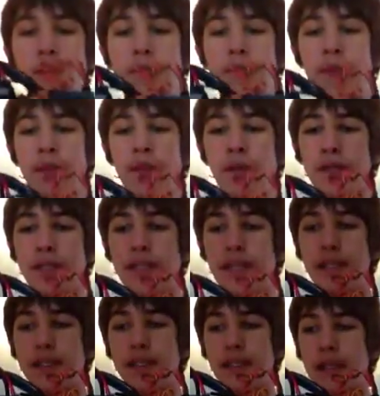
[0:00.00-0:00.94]
it's always
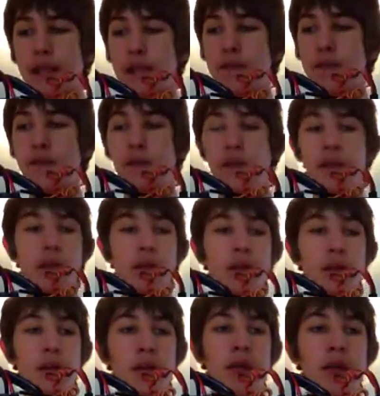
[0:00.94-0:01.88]
nice to have
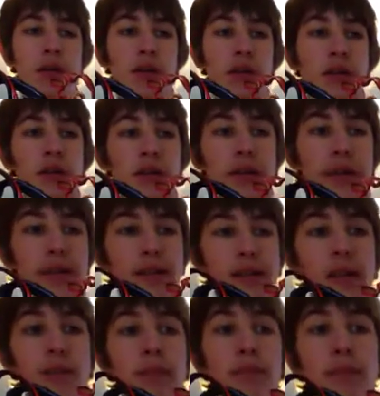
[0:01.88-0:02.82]
go and get
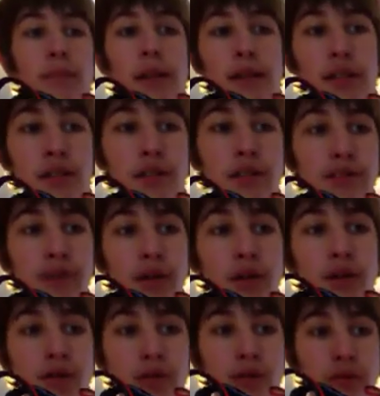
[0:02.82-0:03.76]
some extra
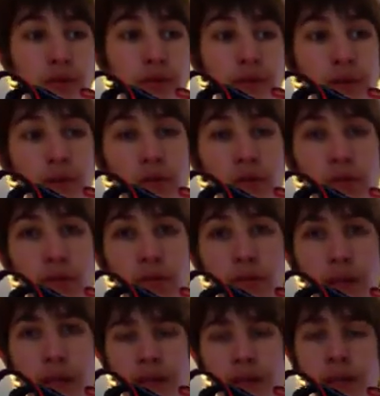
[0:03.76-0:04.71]
ball, the little
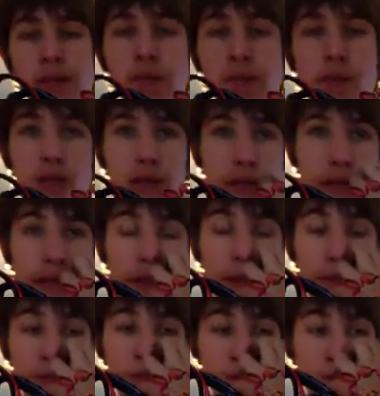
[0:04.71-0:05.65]
plastic ball
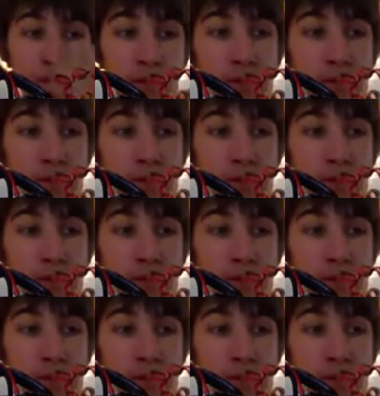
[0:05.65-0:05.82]
caps,